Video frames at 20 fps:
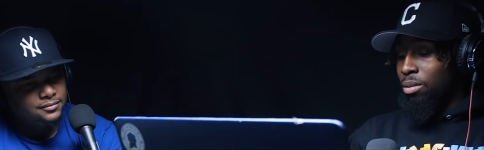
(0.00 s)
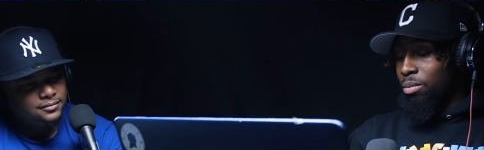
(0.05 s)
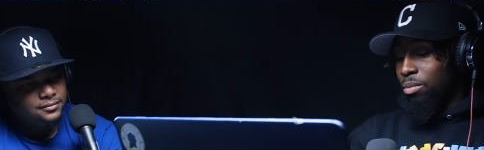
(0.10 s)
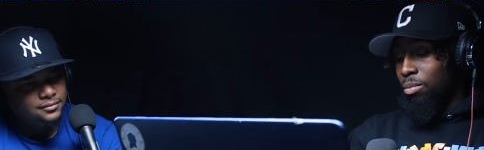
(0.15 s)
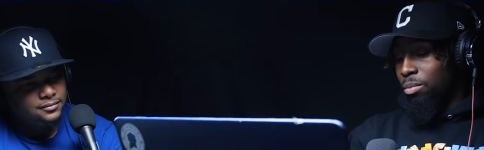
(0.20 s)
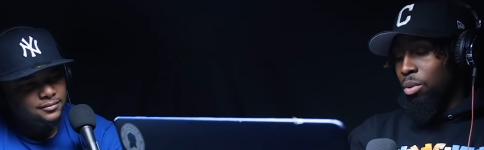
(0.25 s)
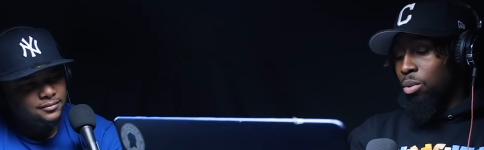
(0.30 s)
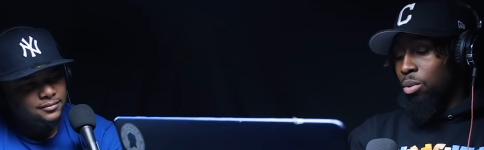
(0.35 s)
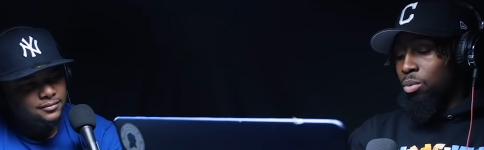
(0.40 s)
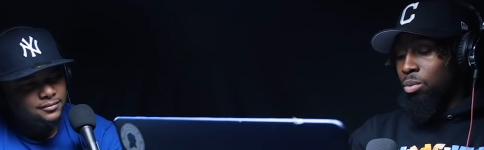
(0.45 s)

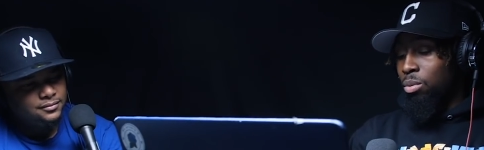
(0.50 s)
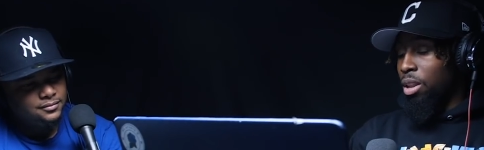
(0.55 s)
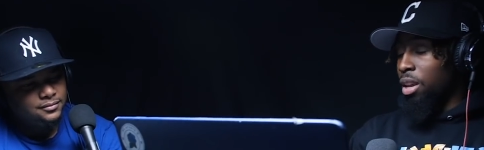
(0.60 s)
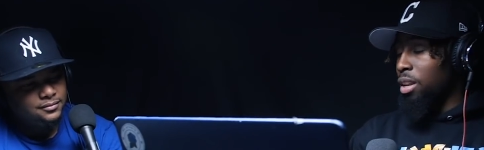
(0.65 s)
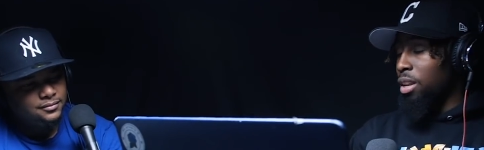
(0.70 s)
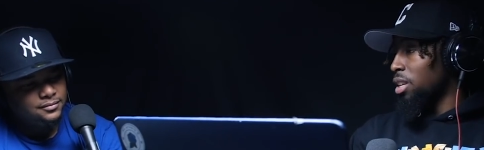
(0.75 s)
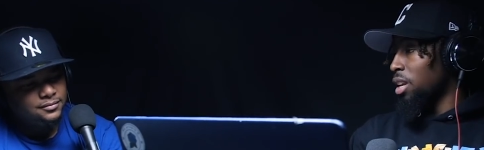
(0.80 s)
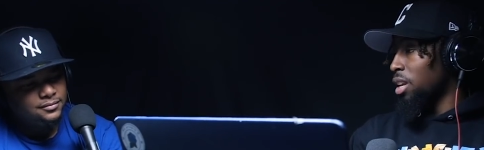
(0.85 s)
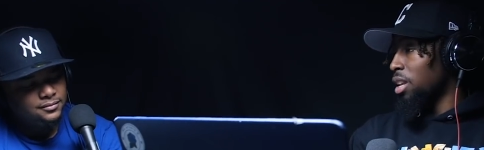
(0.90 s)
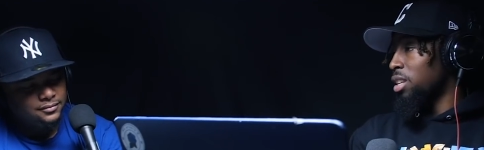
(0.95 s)
Speaker 1: who they
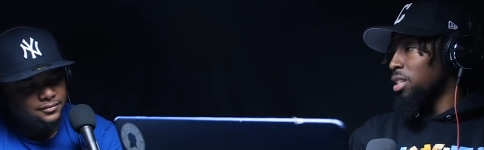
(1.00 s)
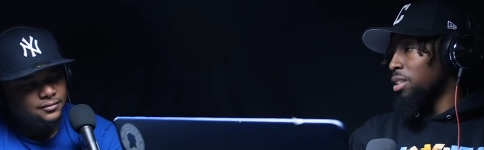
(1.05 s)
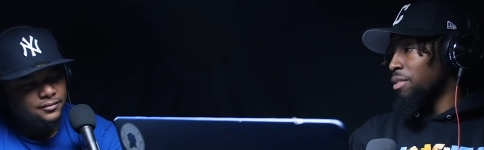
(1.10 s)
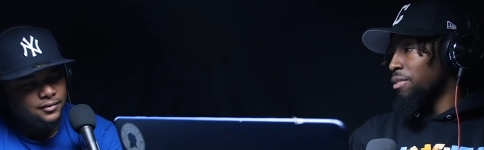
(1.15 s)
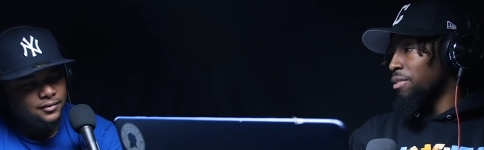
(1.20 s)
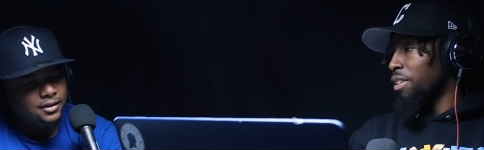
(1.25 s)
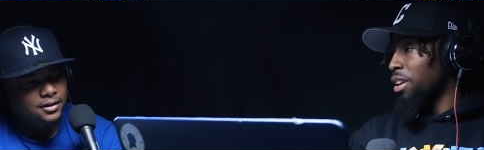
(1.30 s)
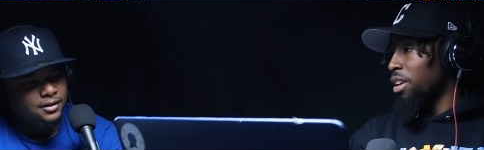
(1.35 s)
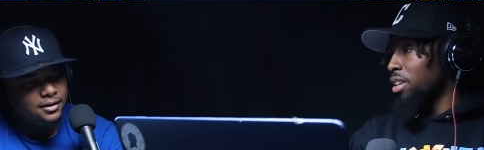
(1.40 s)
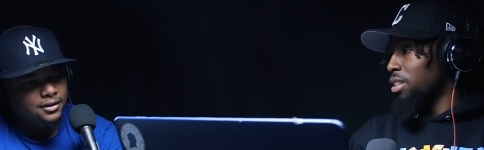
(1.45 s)
saying is the
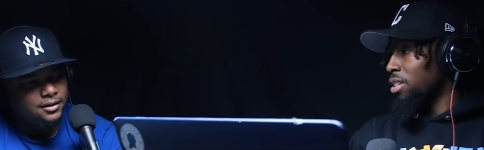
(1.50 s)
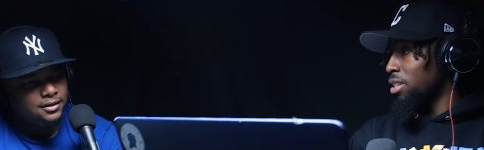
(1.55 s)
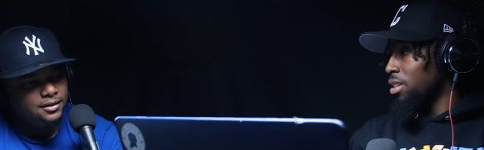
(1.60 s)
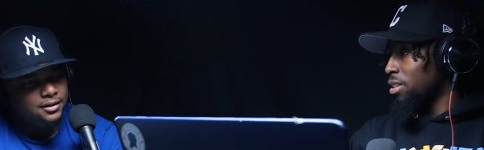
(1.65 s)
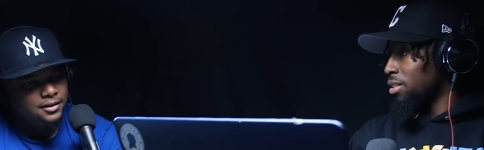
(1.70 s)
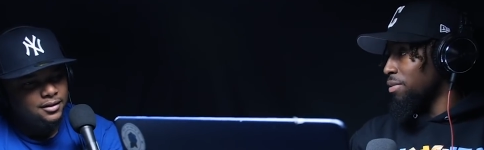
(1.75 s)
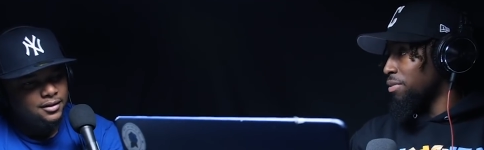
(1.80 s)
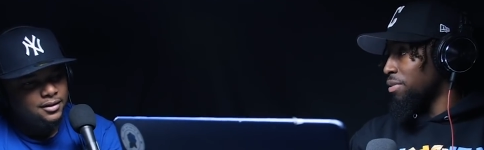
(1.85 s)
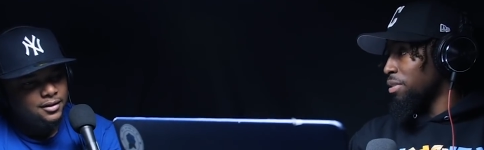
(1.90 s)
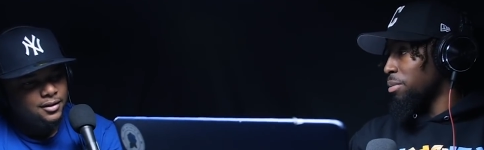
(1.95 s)
face of
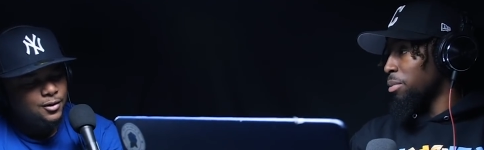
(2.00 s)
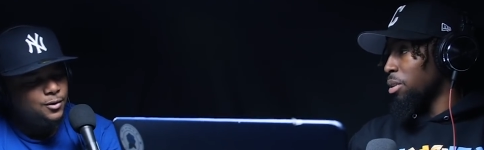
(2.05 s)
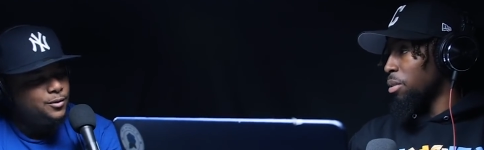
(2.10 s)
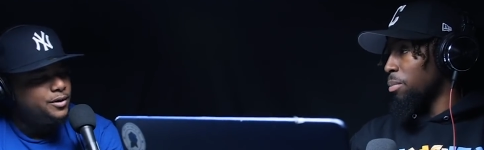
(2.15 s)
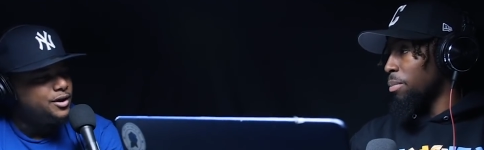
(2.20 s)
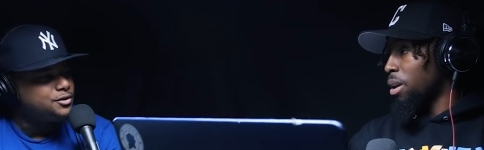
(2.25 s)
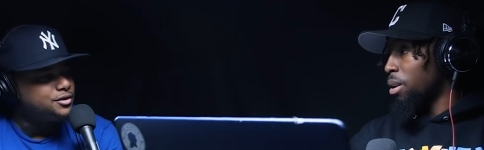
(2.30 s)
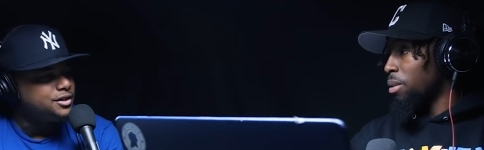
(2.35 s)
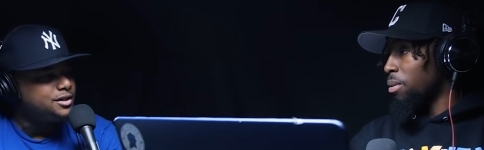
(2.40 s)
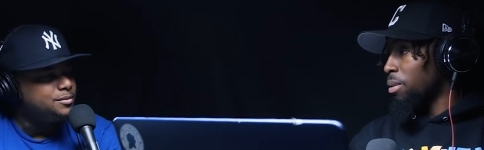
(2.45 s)
female. Who
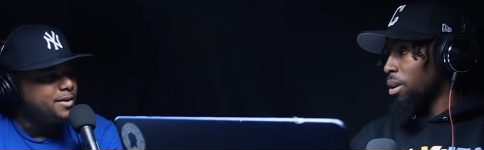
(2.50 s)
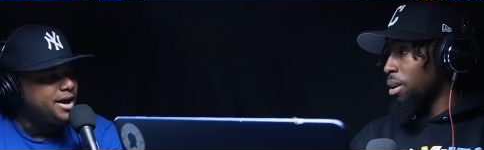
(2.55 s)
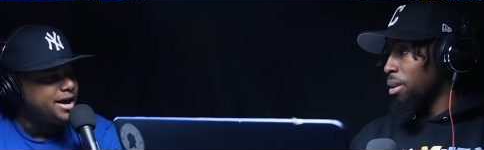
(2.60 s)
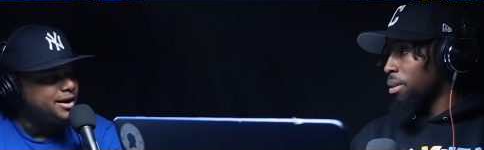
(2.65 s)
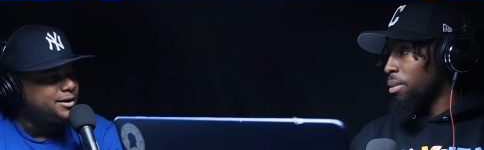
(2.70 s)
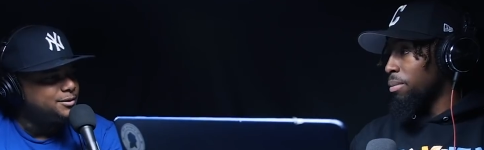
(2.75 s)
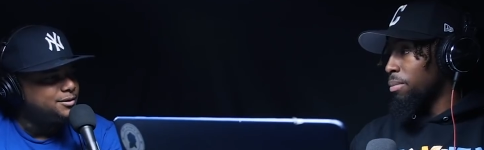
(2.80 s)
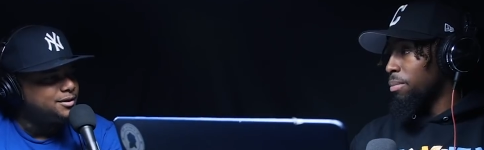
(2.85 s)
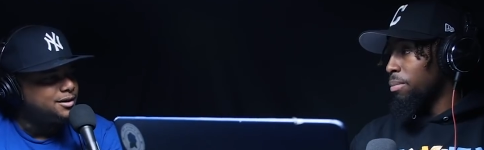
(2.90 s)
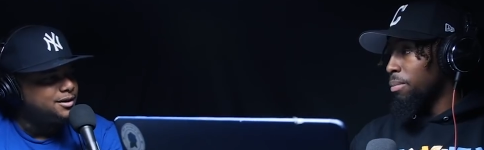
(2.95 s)
else she
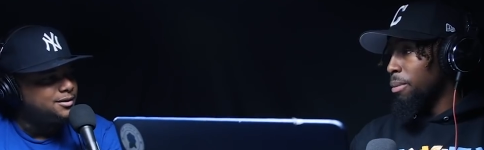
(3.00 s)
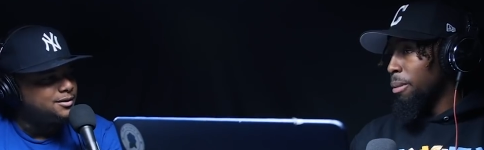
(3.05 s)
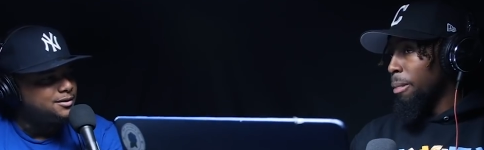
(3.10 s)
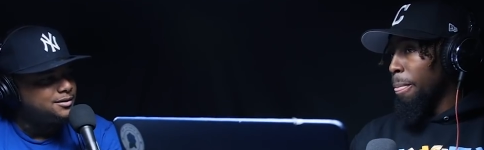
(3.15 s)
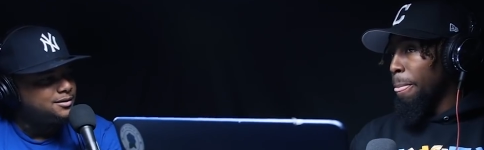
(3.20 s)
battled though?